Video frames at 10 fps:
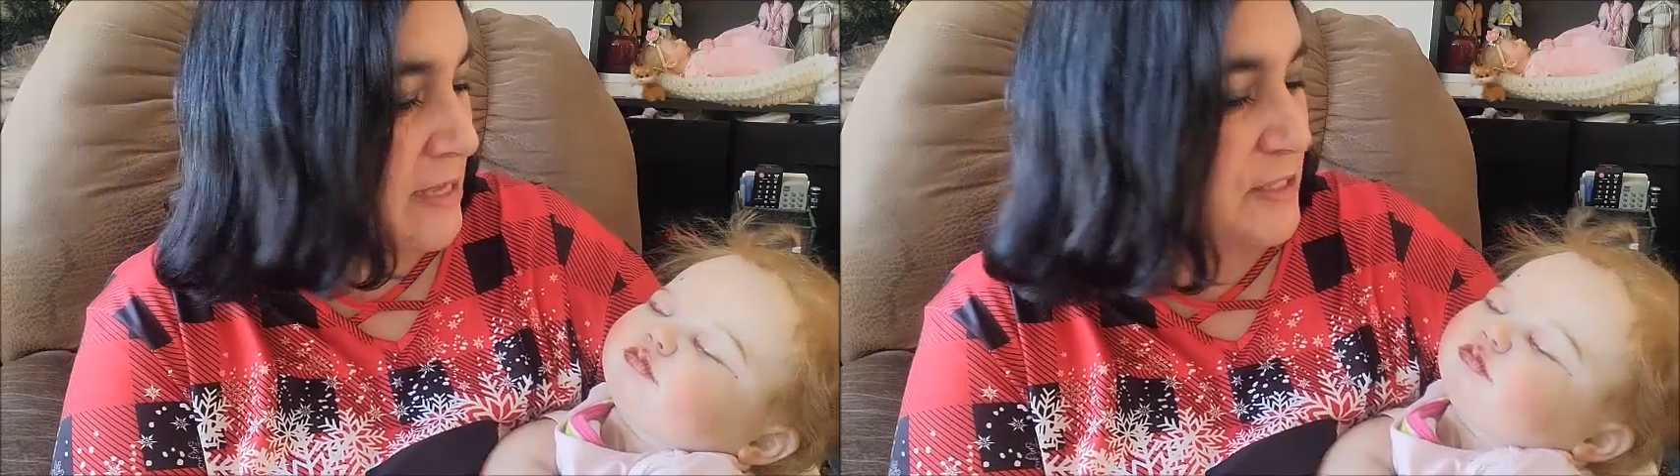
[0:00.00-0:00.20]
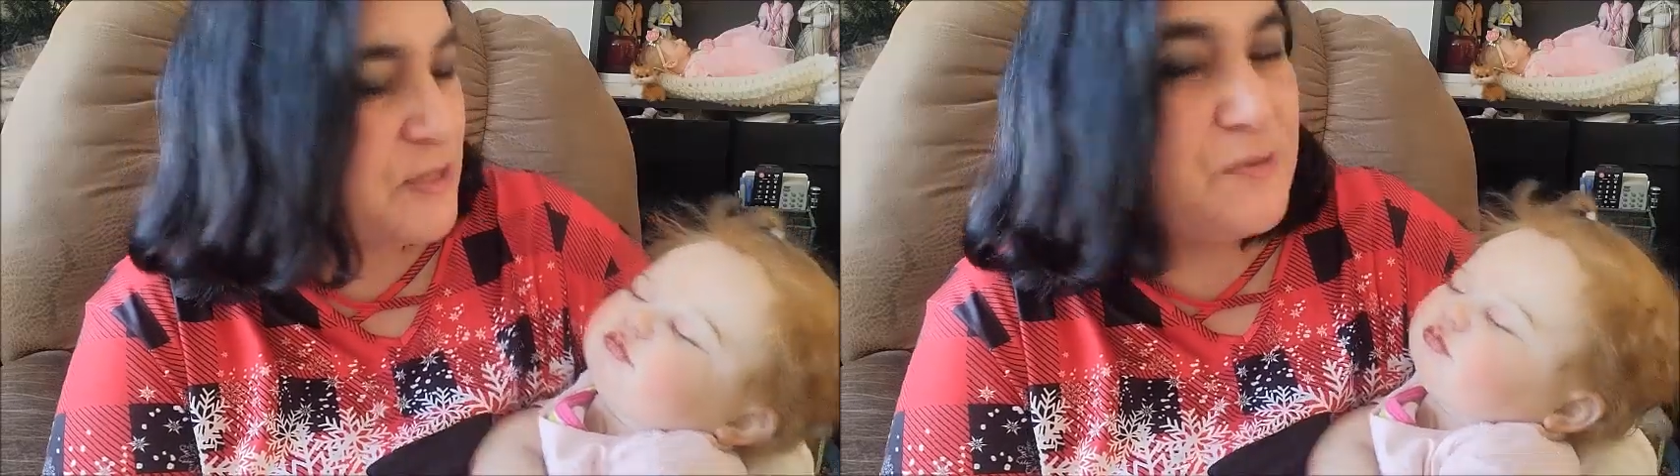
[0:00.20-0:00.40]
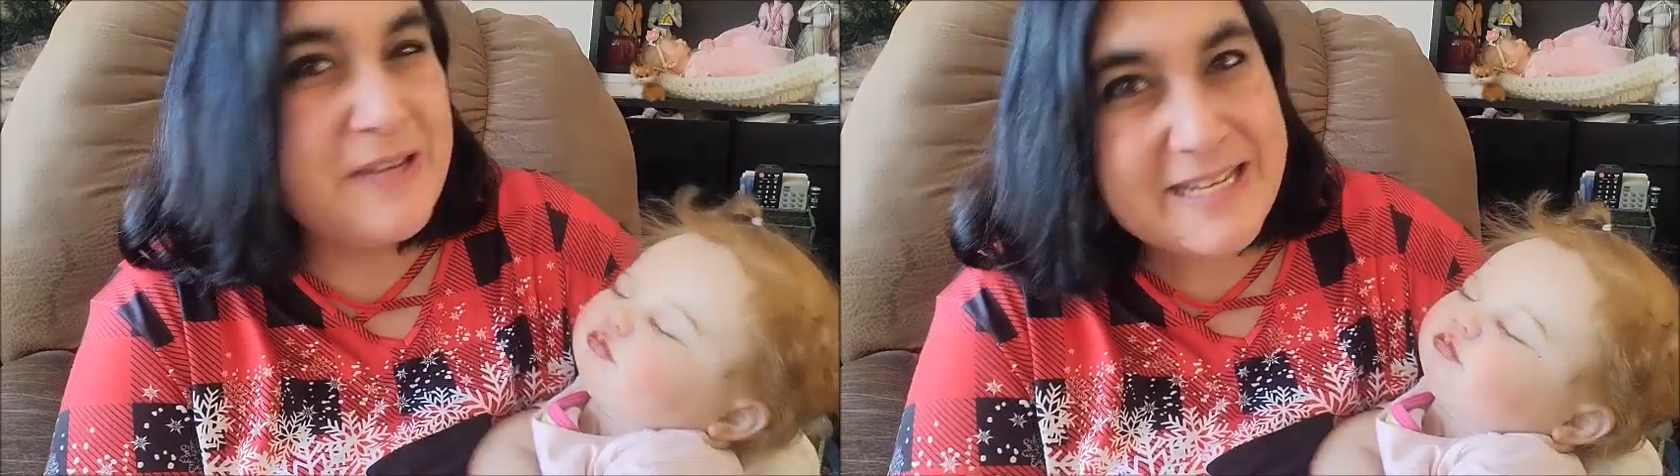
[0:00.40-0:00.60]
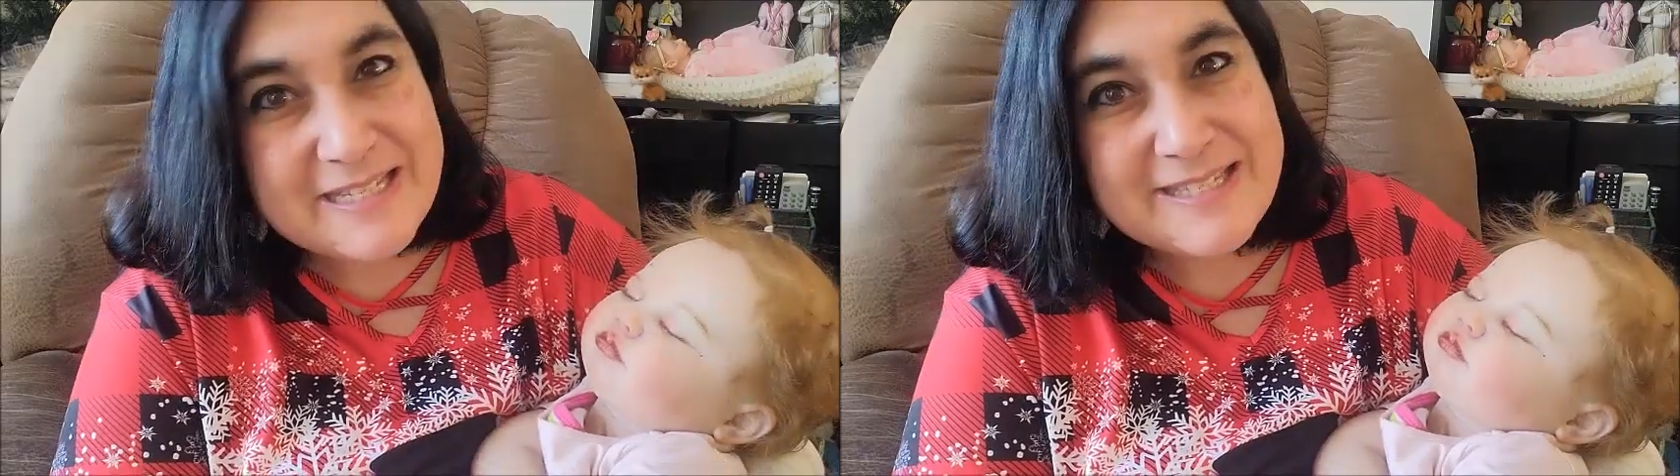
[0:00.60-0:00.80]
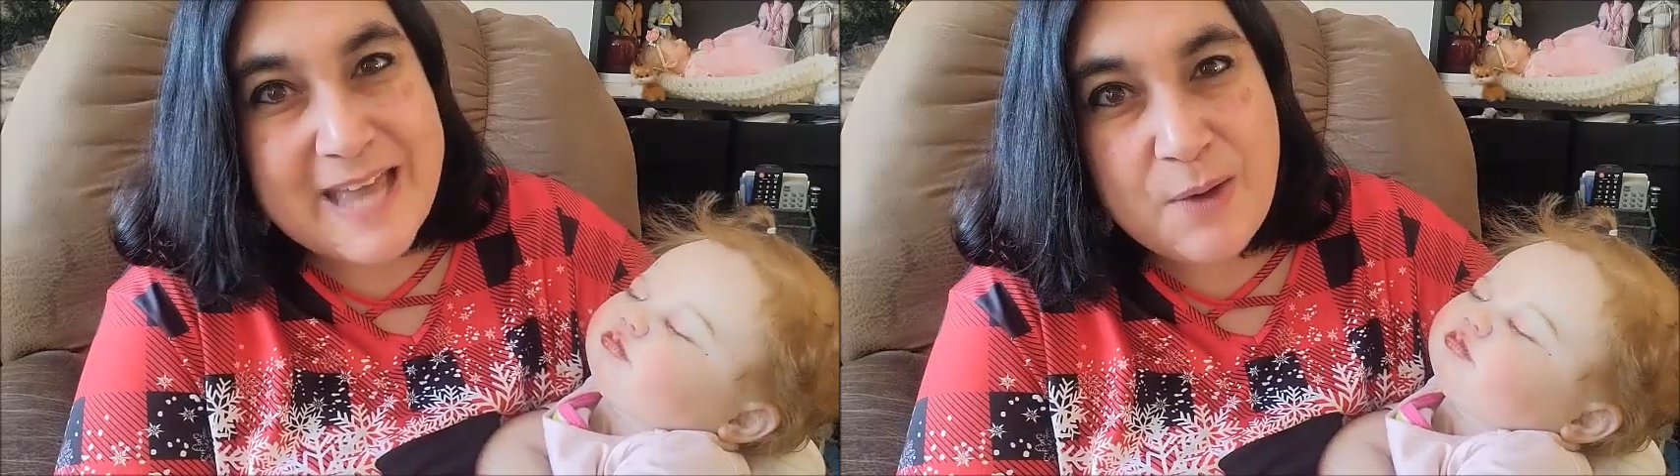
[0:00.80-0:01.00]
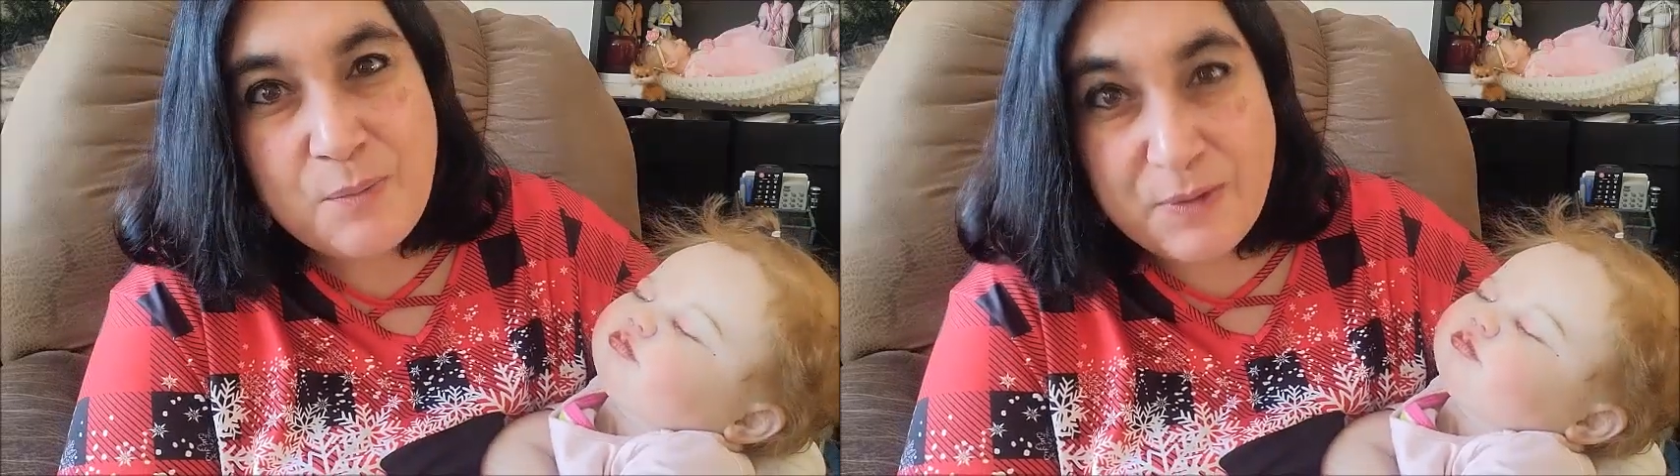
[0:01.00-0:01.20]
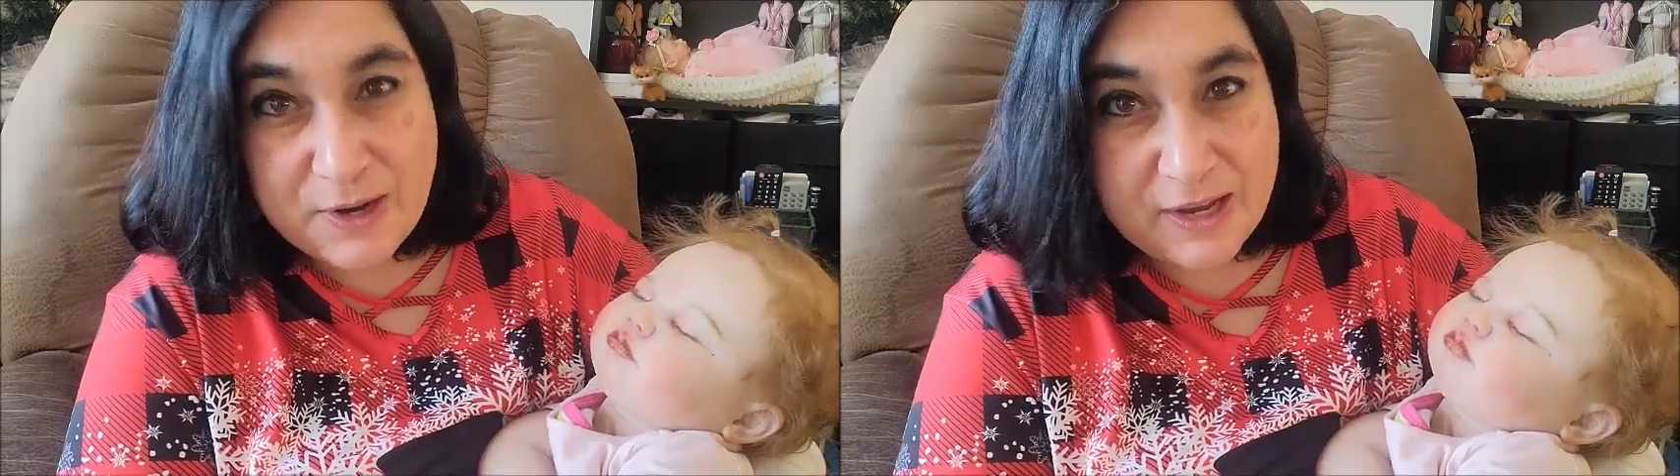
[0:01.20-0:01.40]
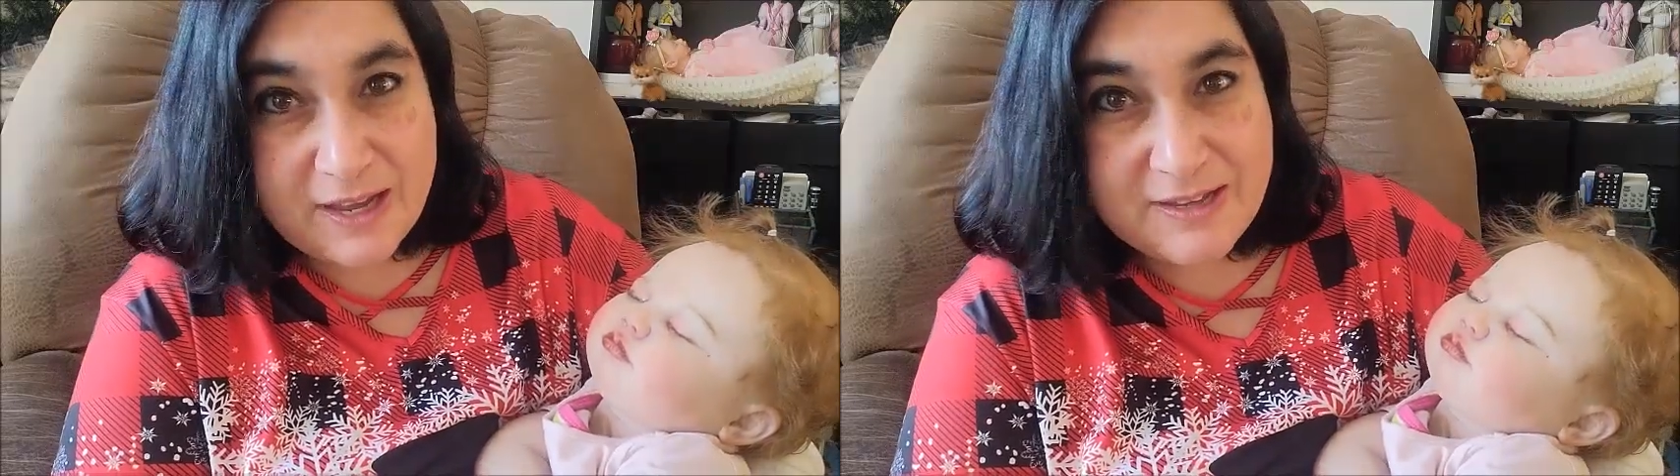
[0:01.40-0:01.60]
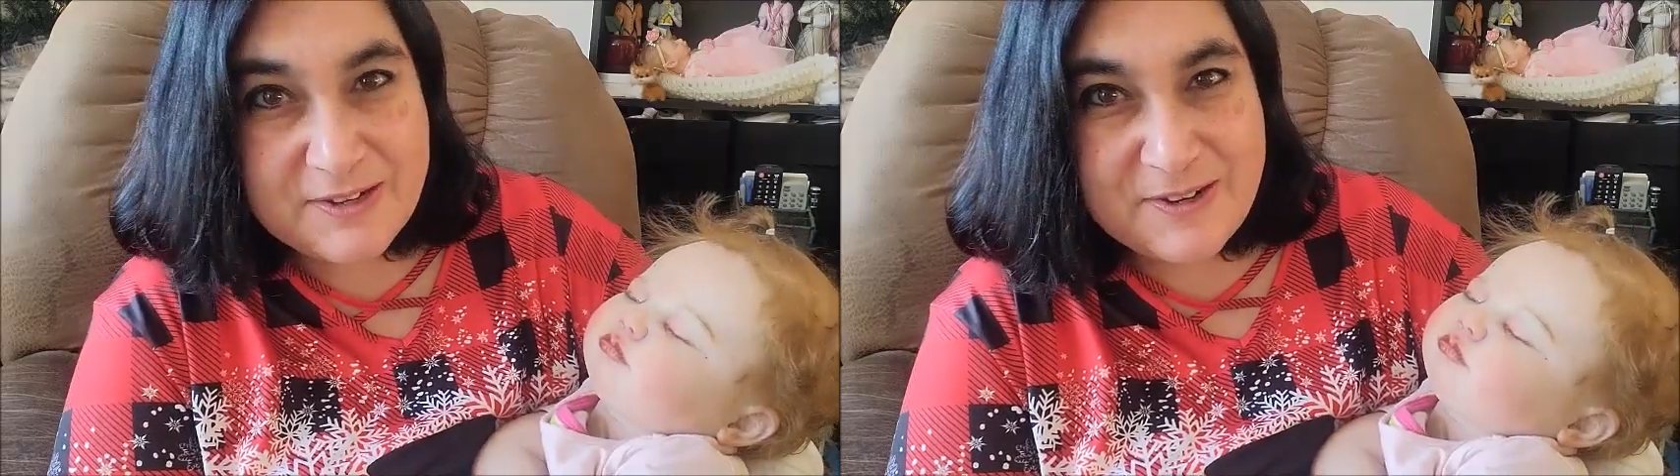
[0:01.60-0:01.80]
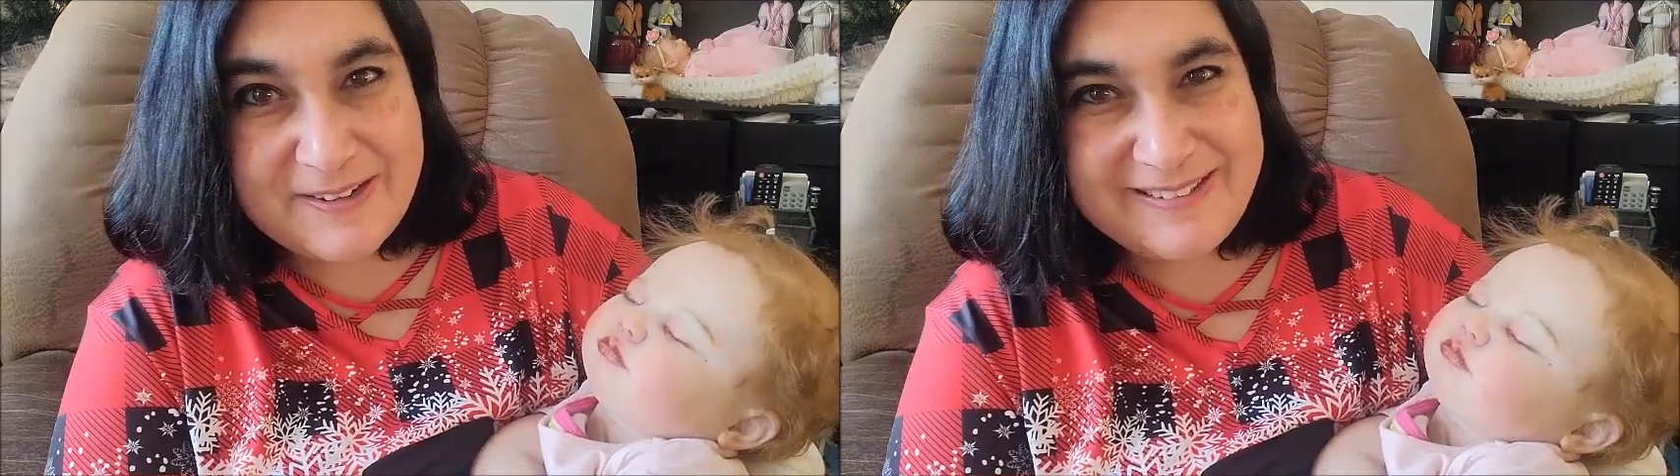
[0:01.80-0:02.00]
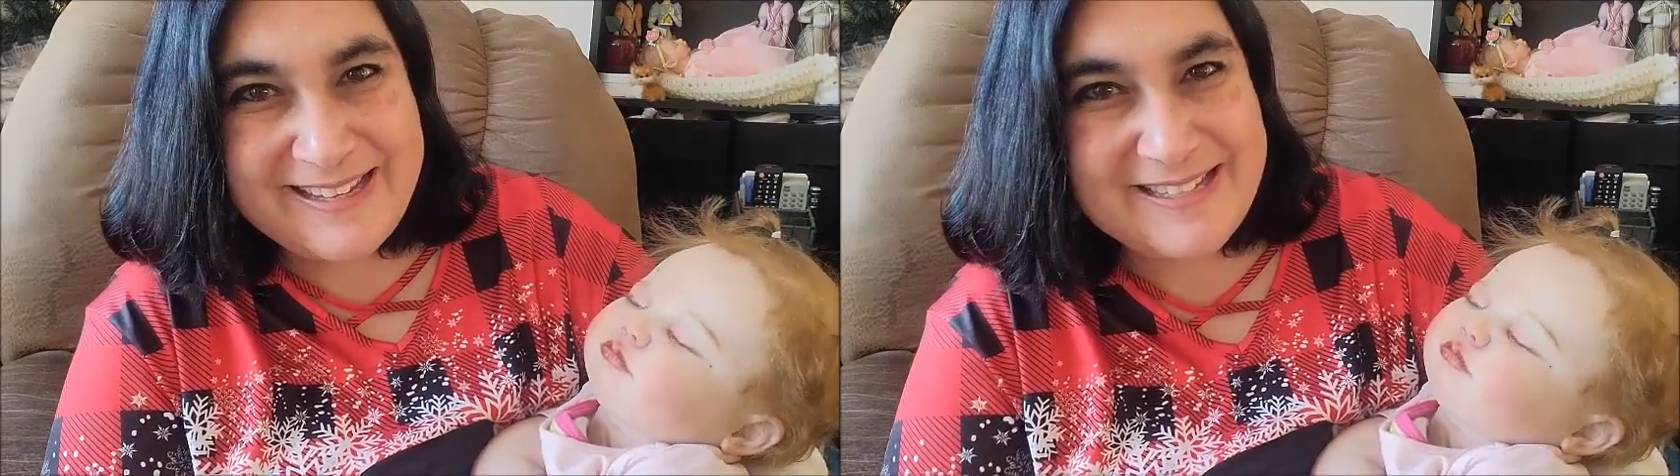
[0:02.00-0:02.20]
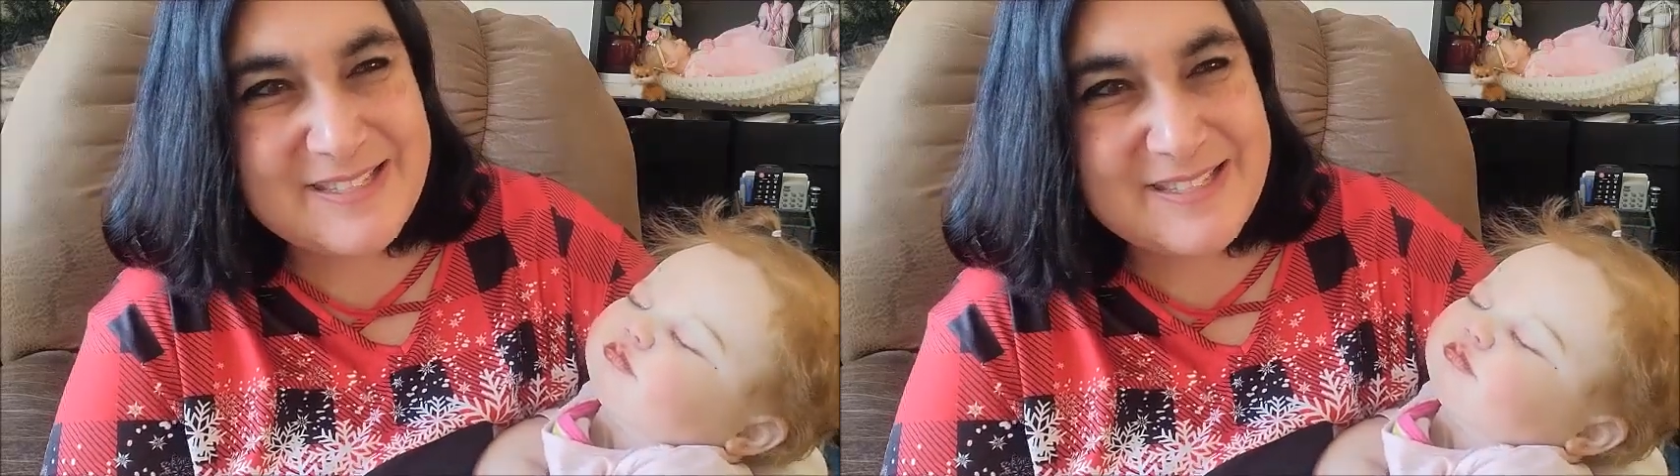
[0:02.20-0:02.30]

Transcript: So he is at work currently.